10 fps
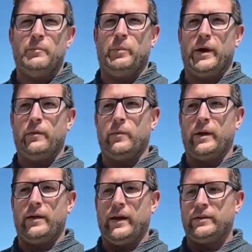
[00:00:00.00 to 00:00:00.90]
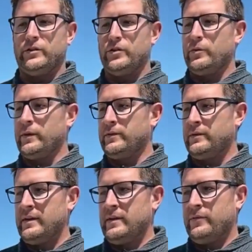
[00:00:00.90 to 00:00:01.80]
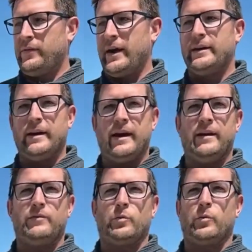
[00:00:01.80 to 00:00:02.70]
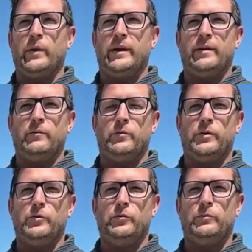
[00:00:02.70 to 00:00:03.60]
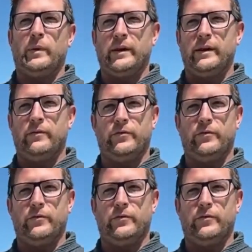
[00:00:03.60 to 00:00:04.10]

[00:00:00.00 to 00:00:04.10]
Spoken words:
But what I like to do is find guys where we can use money